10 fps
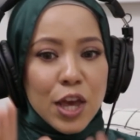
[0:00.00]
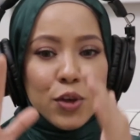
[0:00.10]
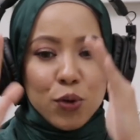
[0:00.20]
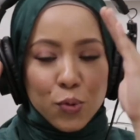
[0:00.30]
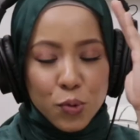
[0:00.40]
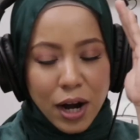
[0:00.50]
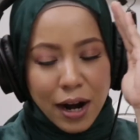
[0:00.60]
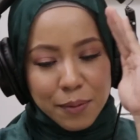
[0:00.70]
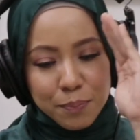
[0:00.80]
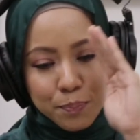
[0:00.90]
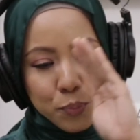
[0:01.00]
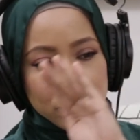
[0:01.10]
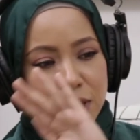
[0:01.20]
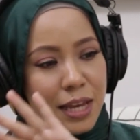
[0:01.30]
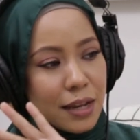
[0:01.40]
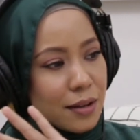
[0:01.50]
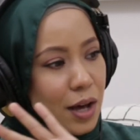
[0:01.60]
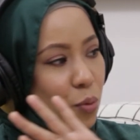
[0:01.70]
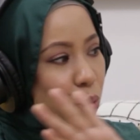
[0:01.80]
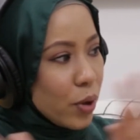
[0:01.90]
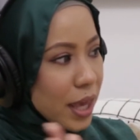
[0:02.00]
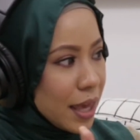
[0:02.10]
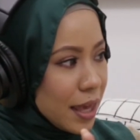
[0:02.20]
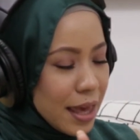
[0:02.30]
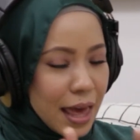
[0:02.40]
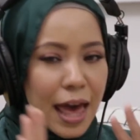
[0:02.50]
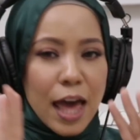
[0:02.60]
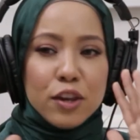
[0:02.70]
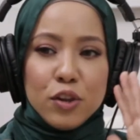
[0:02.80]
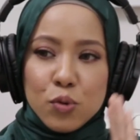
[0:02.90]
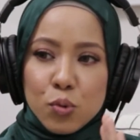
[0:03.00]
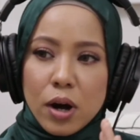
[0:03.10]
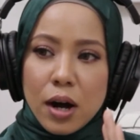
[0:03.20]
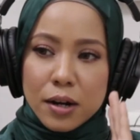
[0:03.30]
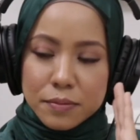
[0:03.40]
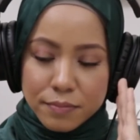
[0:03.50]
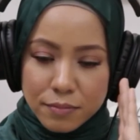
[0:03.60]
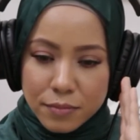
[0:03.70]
You are putting it away and you are